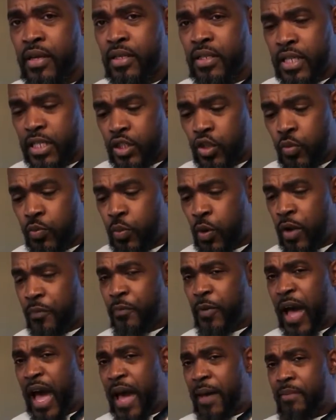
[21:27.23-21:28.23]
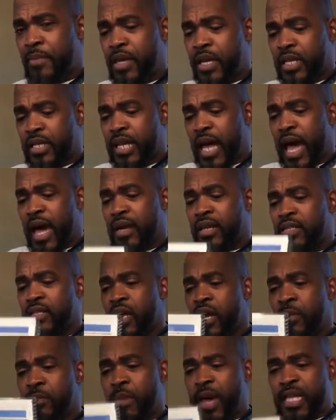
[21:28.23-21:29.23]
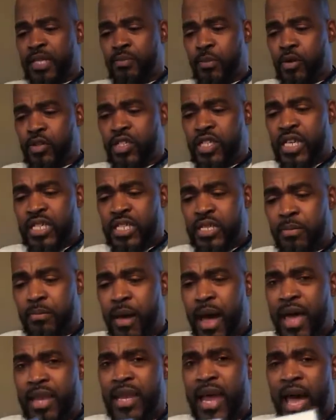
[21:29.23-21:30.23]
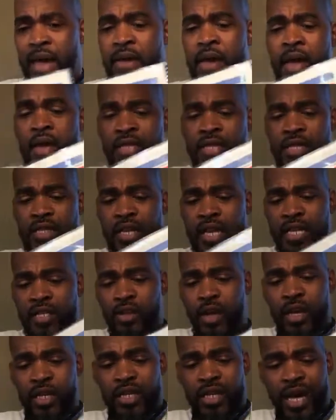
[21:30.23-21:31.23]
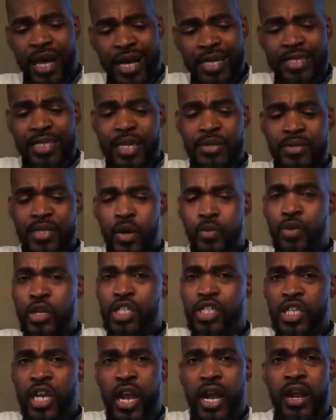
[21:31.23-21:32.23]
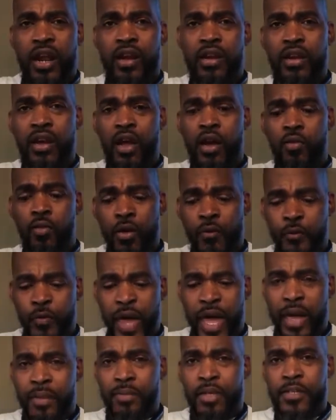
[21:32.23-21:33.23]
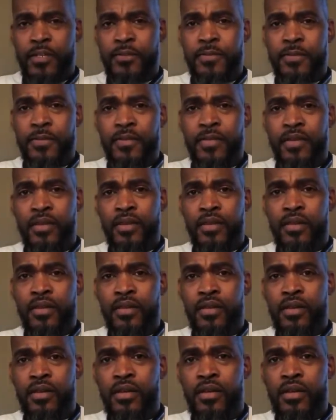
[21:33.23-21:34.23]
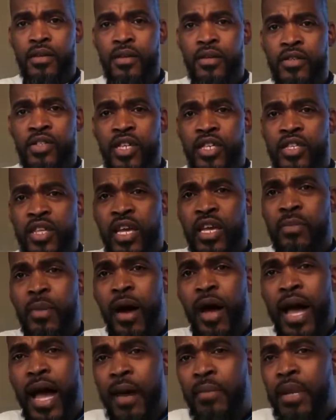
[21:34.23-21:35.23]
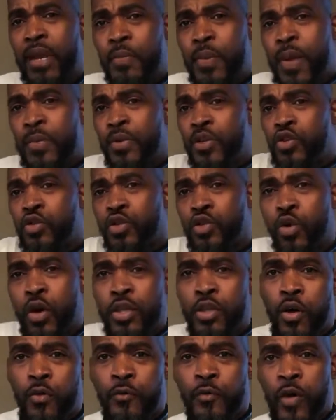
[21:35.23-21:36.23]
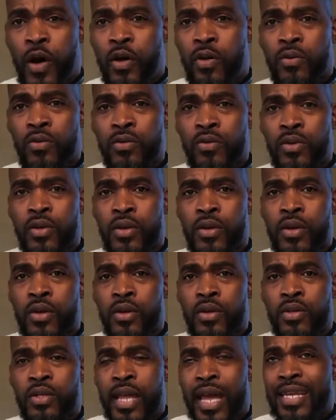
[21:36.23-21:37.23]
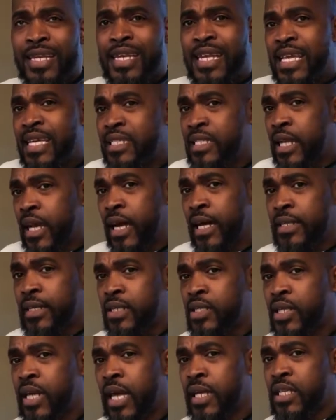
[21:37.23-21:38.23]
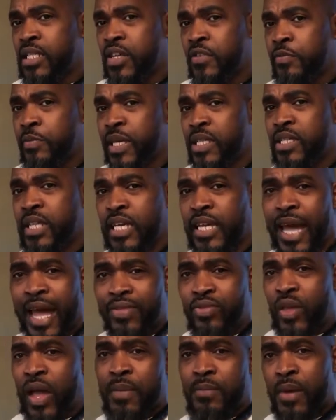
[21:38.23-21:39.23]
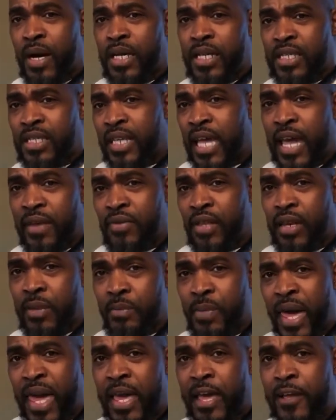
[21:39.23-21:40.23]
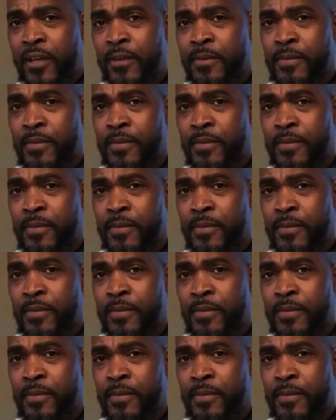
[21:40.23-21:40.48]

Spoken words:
See, $2.5 million makes more sense in my life. See, these are the concepts that we share with families. See, think about how many people you know on your phone that needs to understand this information. They got their money saved in a bank.